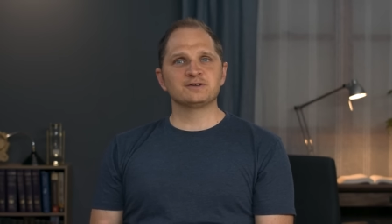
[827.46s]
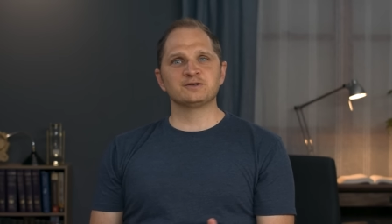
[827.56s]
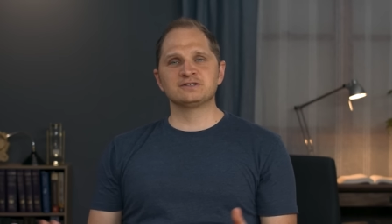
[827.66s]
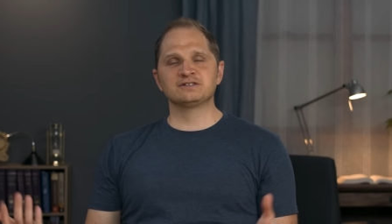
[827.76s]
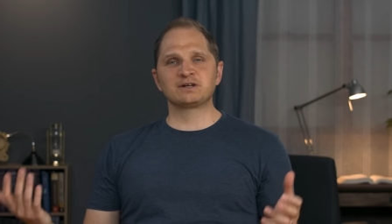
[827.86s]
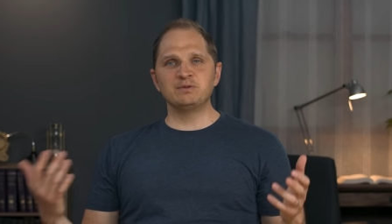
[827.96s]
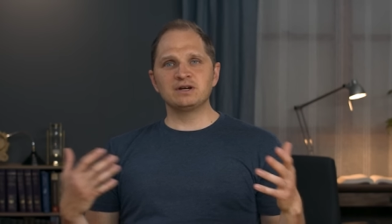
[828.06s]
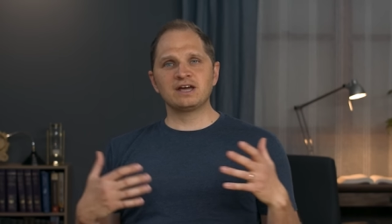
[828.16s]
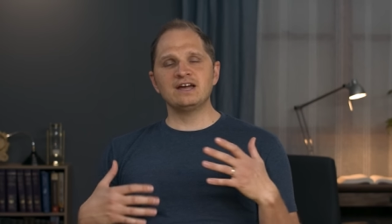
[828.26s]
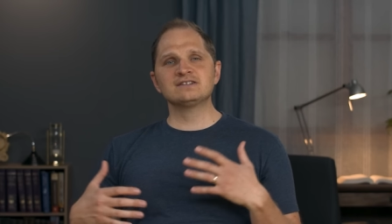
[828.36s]
so there's this
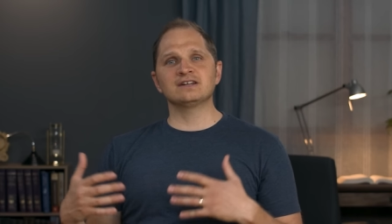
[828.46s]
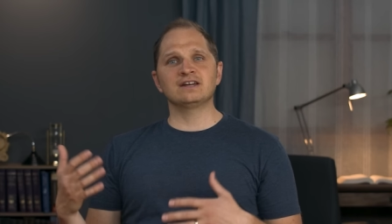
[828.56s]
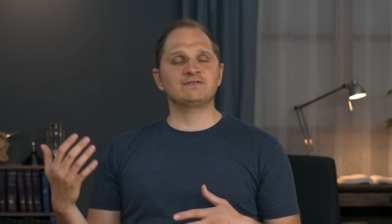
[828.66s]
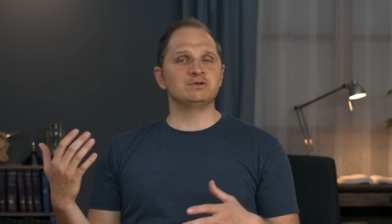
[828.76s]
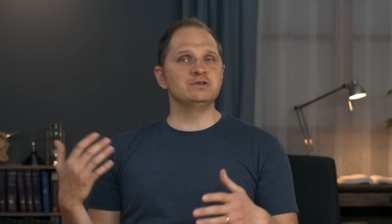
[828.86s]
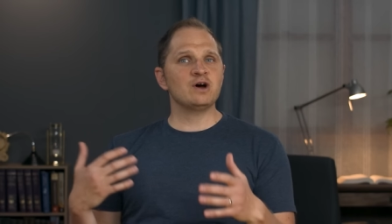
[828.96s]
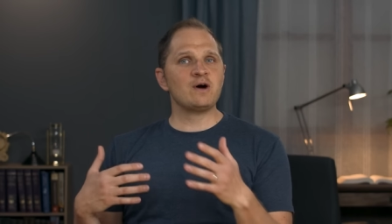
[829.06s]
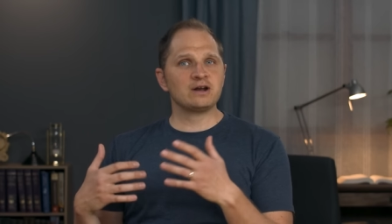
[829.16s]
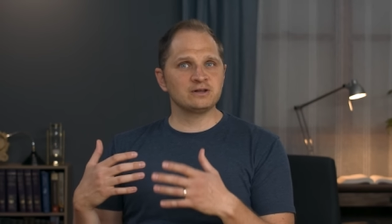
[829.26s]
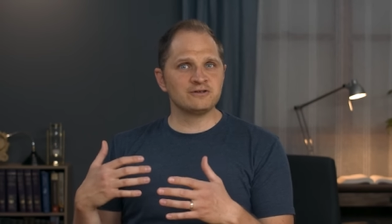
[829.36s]
communication and if you
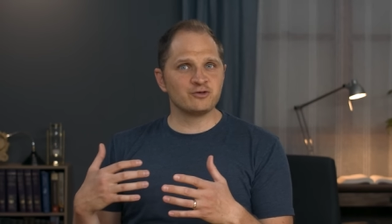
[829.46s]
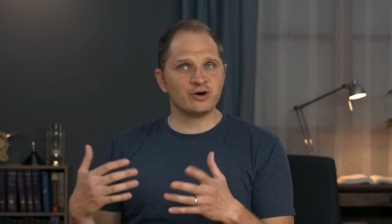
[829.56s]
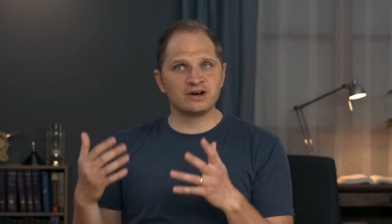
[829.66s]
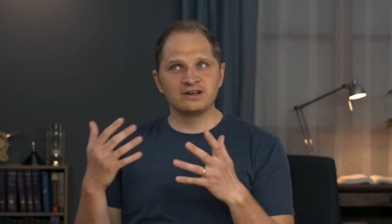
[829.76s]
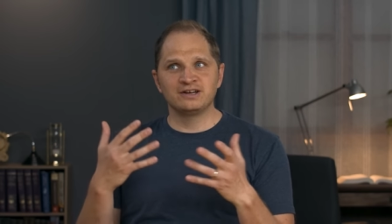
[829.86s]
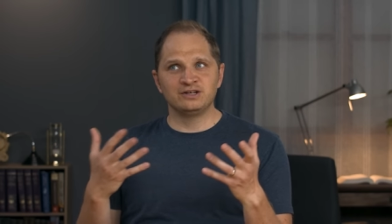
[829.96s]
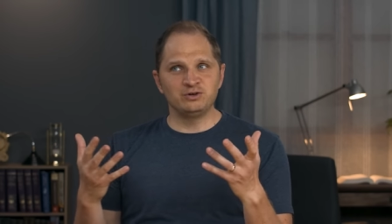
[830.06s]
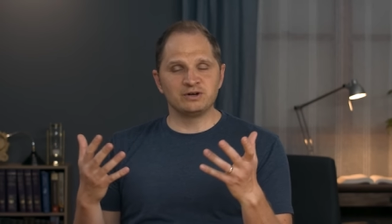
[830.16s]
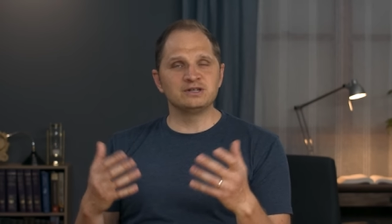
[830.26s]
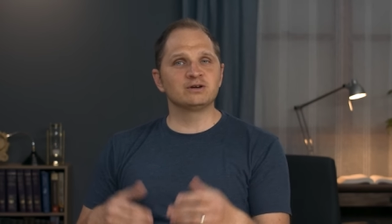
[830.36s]
know how to look for it
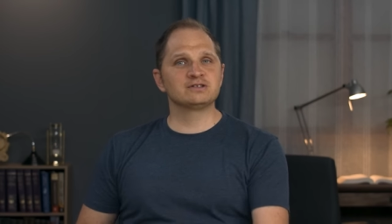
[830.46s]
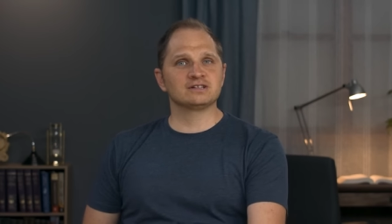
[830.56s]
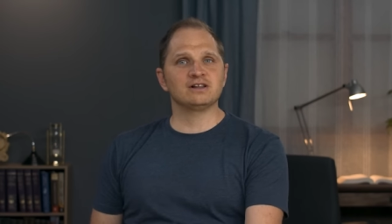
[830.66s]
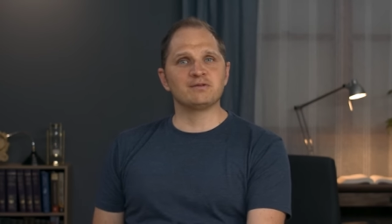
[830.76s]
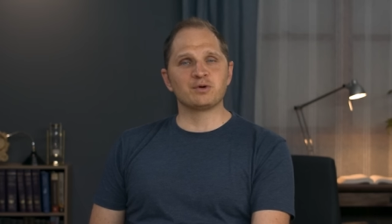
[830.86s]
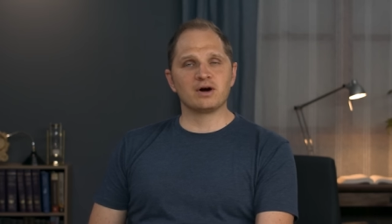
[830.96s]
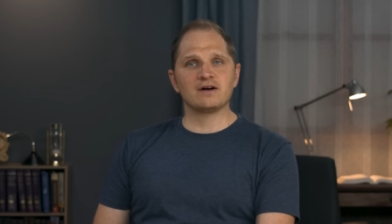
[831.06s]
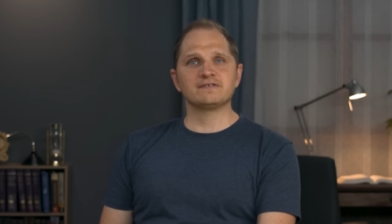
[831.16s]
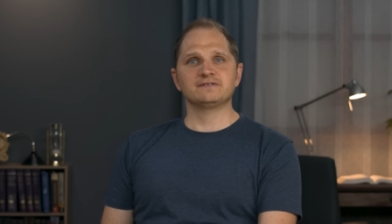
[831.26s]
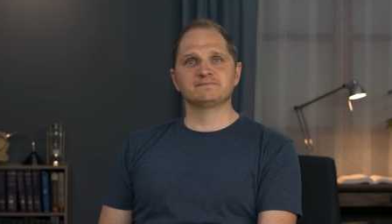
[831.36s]
you can notice it a lot more
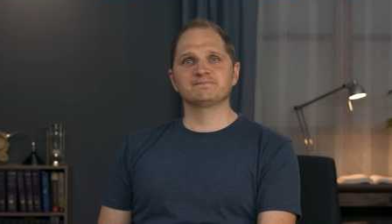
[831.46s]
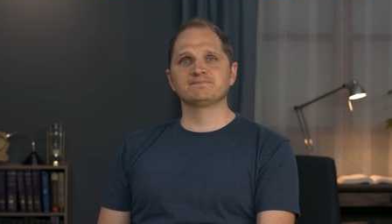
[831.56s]
often